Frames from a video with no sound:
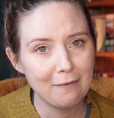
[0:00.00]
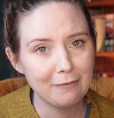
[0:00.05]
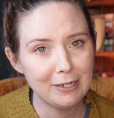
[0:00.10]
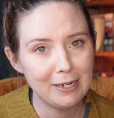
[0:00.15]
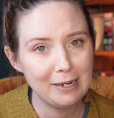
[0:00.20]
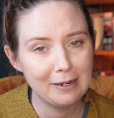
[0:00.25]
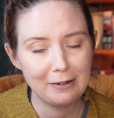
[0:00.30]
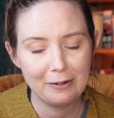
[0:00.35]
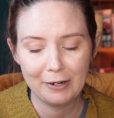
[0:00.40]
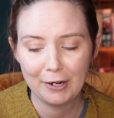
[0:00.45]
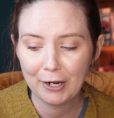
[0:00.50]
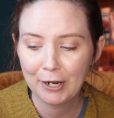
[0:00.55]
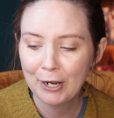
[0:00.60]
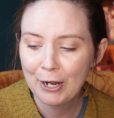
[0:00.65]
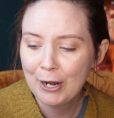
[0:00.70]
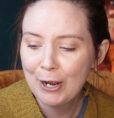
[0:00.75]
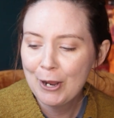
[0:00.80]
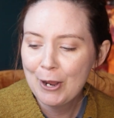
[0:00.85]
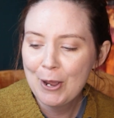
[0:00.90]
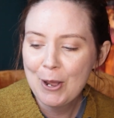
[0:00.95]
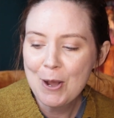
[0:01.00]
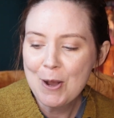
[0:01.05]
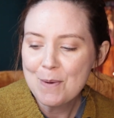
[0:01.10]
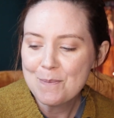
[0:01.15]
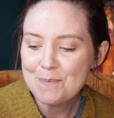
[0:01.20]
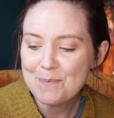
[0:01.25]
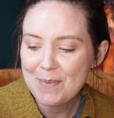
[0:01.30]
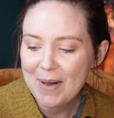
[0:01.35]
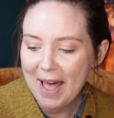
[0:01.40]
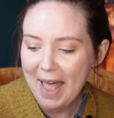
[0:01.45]
have an editor.
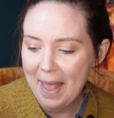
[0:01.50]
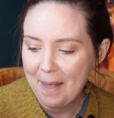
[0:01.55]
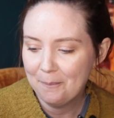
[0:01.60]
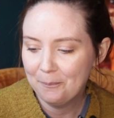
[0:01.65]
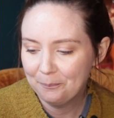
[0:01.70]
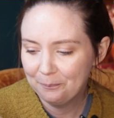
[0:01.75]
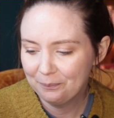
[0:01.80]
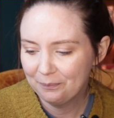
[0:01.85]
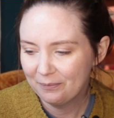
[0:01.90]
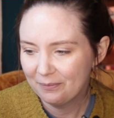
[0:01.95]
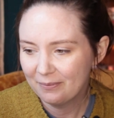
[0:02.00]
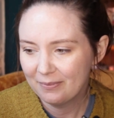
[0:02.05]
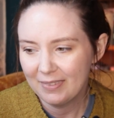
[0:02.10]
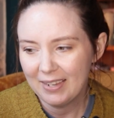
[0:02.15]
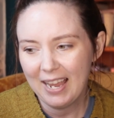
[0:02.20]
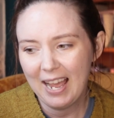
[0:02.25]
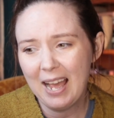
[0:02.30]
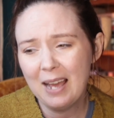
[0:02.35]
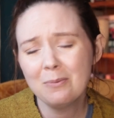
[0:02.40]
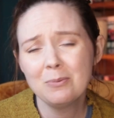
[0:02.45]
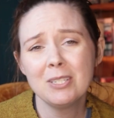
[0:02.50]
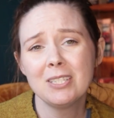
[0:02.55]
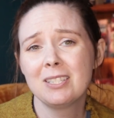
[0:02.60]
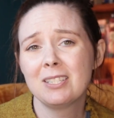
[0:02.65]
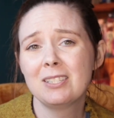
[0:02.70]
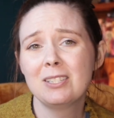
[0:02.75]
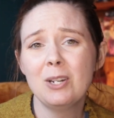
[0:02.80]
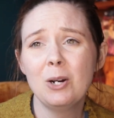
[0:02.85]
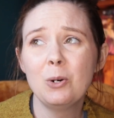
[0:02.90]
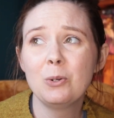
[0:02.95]
But I'm
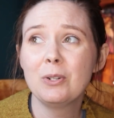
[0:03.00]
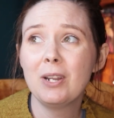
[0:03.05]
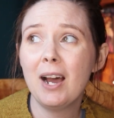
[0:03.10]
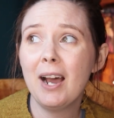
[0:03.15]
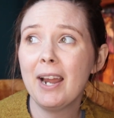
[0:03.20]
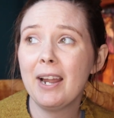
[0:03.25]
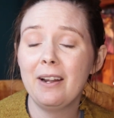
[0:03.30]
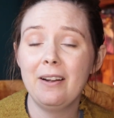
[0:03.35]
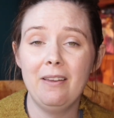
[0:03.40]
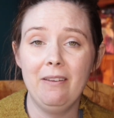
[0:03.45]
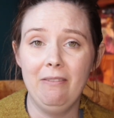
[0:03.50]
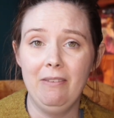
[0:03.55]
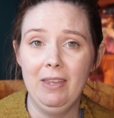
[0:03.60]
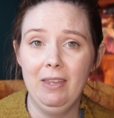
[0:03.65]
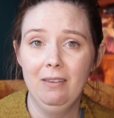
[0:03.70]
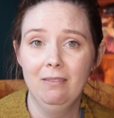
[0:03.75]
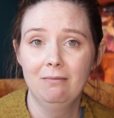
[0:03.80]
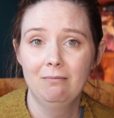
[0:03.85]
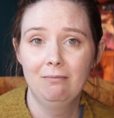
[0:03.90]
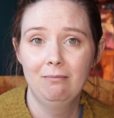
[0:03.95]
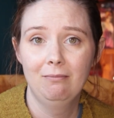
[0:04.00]
just so tired of it.